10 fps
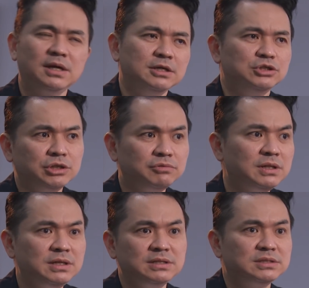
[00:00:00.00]

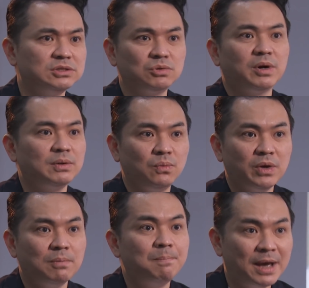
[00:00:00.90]
Generally, this is quite
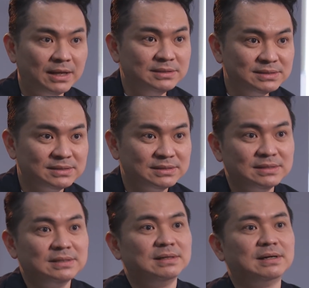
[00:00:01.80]
well balanced.
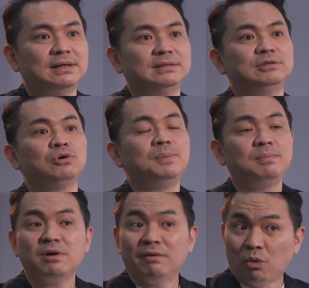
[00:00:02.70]
So
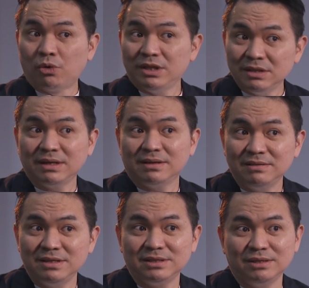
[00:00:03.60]
people have already taken
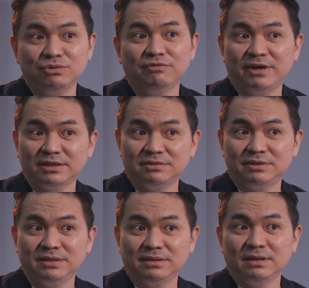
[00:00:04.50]
this into
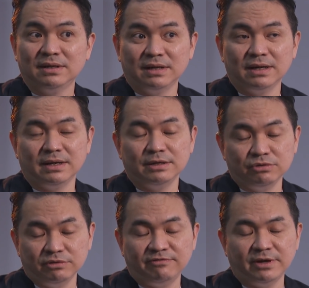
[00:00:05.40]
factoring
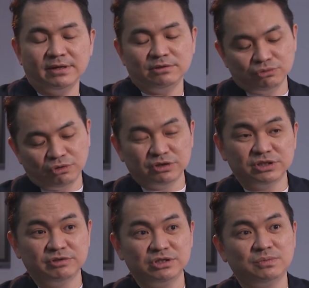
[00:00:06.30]
into
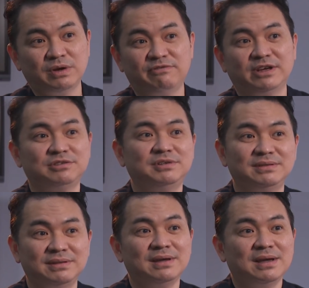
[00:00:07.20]
consideration when
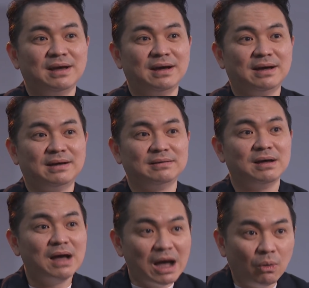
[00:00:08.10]
factoring
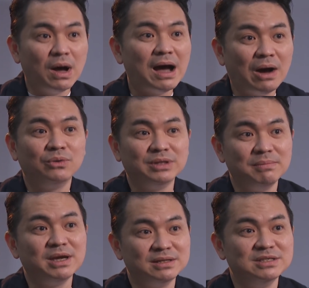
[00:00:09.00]
out how they
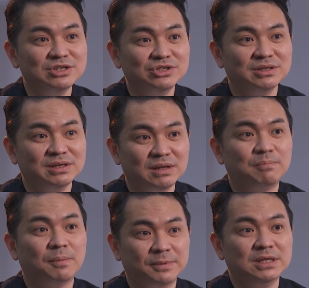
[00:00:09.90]
make a decision in a
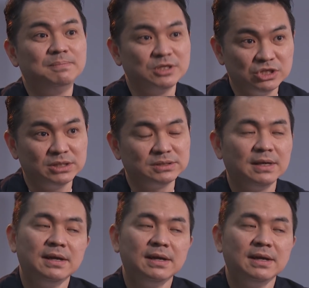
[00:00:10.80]
property purchase.